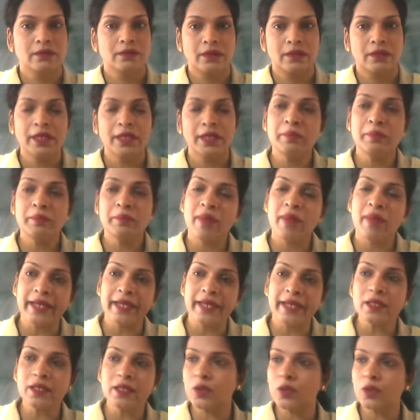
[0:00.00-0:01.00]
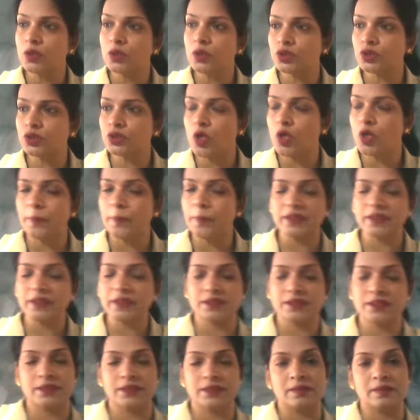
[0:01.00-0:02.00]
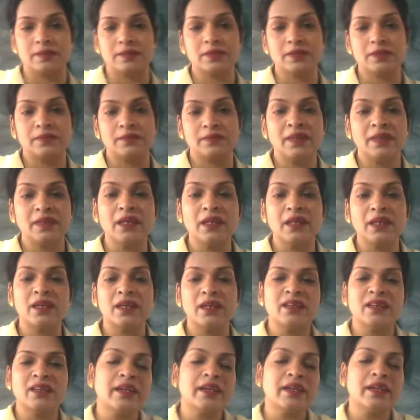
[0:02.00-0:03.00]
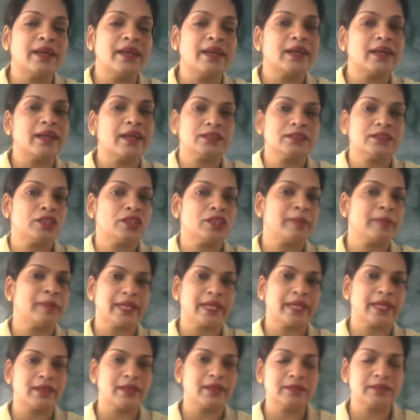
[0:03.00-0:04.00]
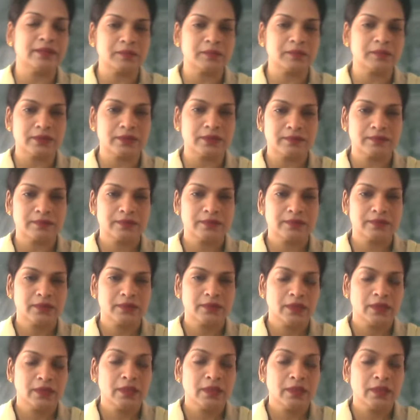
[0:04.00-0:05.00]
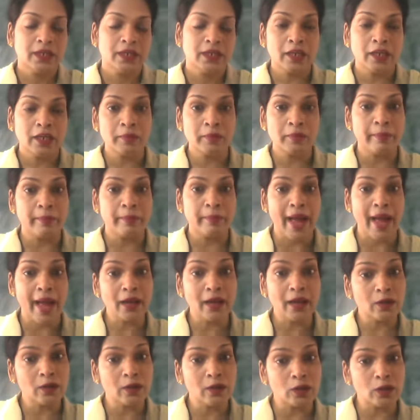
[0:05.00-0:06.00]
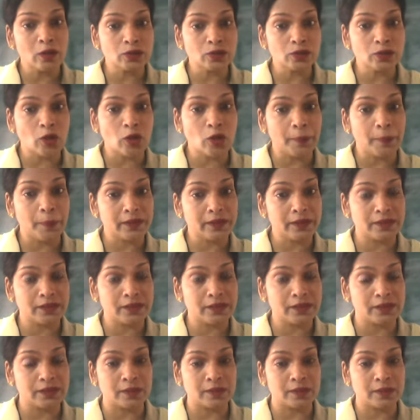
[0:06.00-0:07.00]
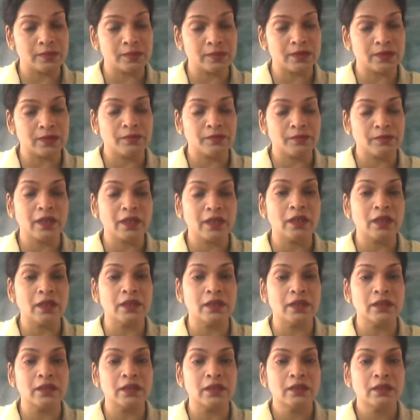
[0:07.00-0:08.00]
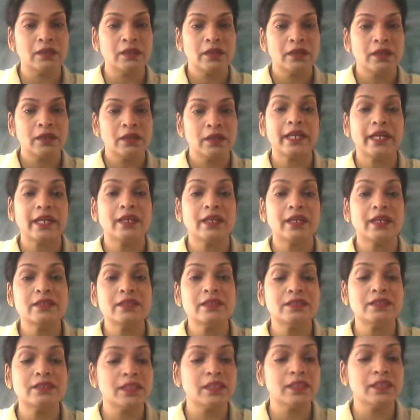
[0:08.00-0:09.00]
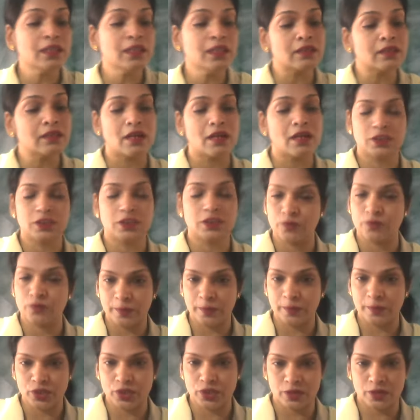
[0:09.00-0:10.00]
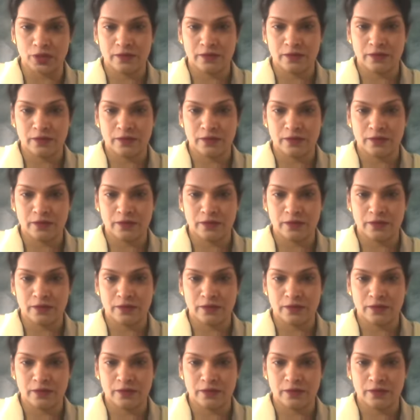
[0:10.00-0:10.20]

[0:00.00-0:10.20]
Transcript: In microscopic systems, we learn reaction mechanisms. In macroscopic systems, we learn energy transformation.